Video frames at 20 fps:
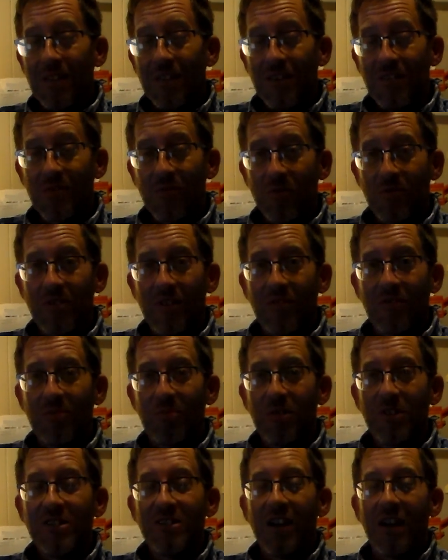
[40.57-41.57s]
this sort of stuff's
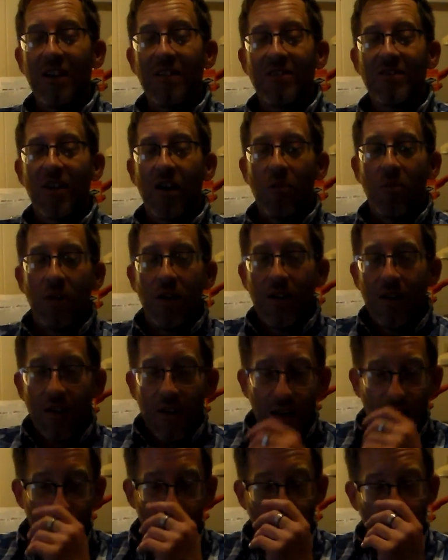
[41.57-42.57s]
appreciated. So
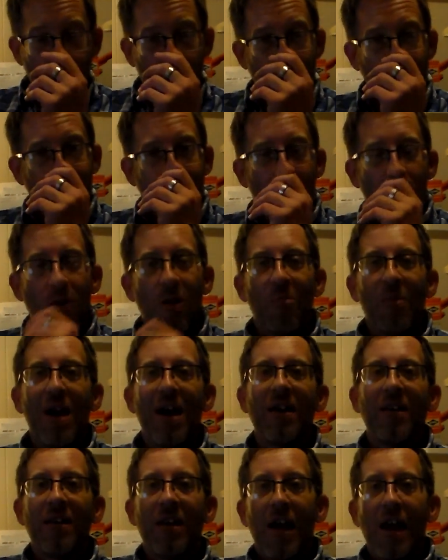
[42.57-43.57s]
what we're going to talk
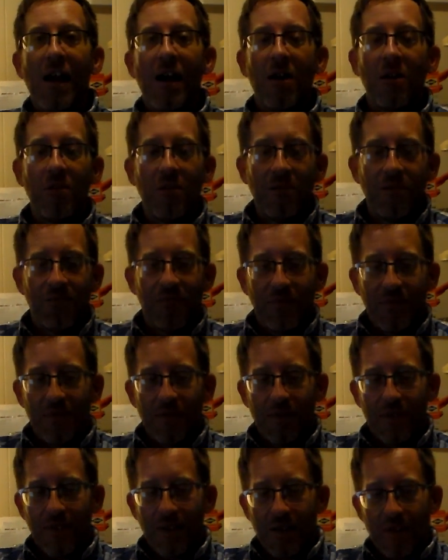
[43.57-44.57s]
about now
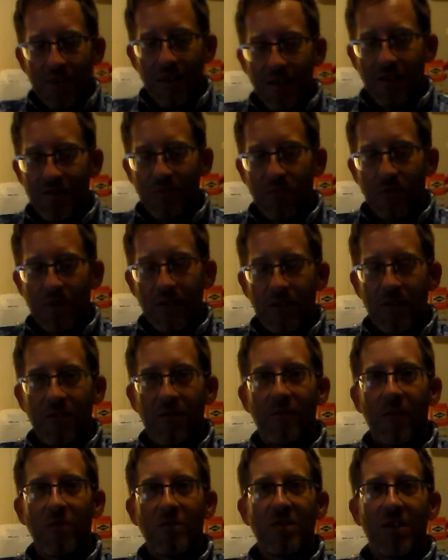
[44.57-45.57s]
in this one, and
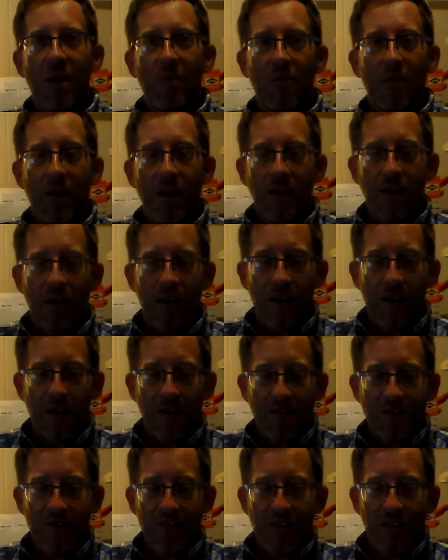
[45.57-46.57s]
the first time around
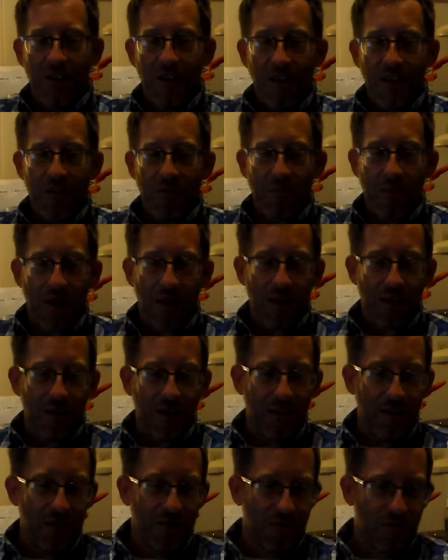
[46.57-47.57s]
I just kicked my
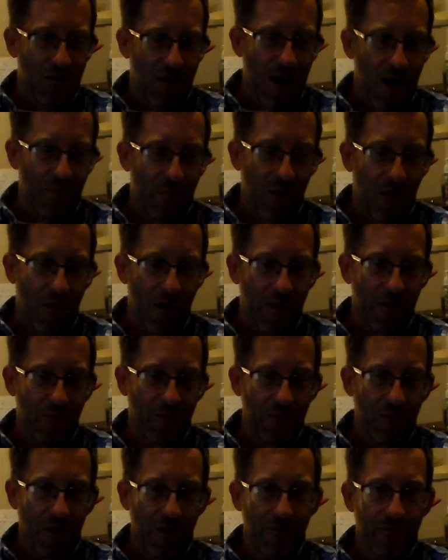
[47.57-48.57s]
tripod
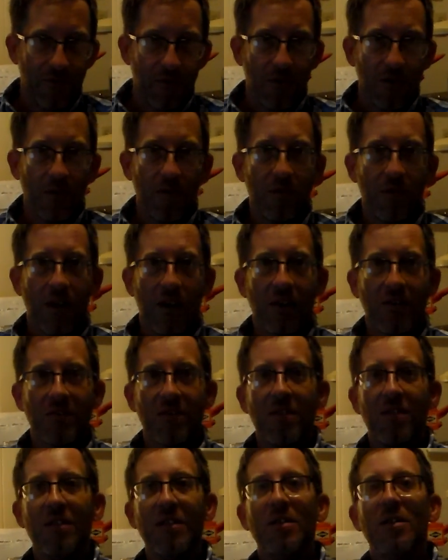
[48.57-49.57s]
with my foot
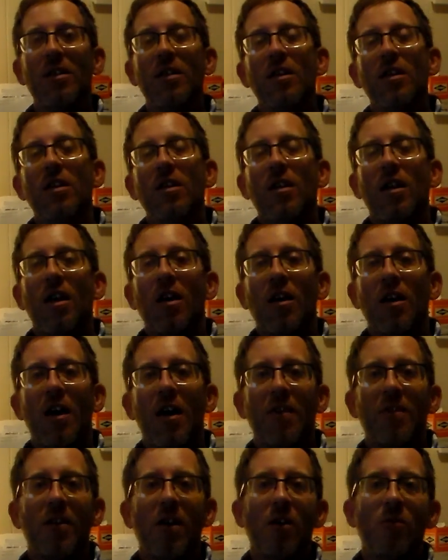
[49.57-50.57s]
accidentally.
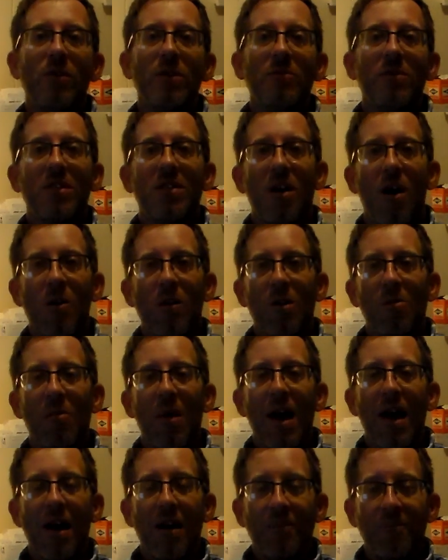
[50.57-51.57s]
I thought we would talk
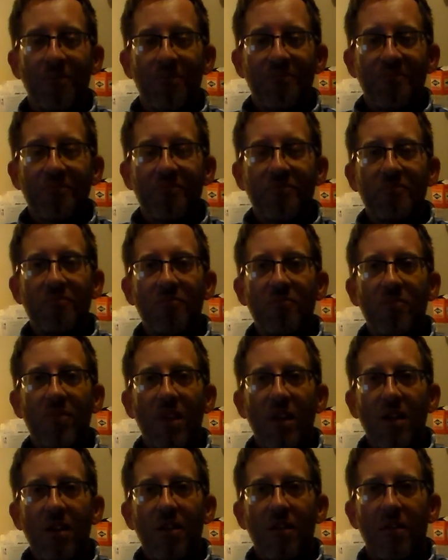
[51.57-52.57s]
about
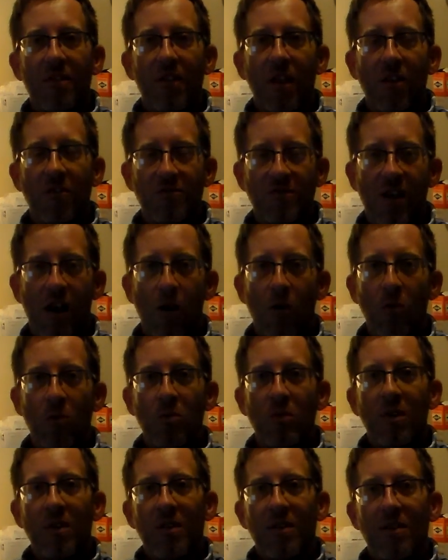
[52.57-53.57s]
those
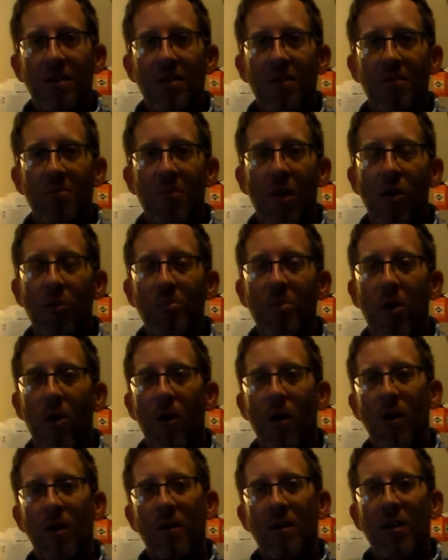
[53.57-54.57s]
old
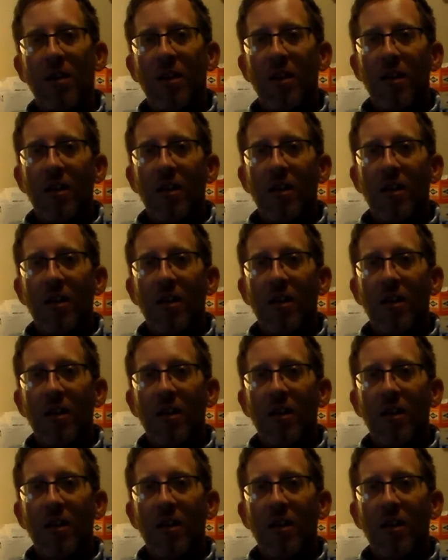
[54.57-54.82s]
Mopar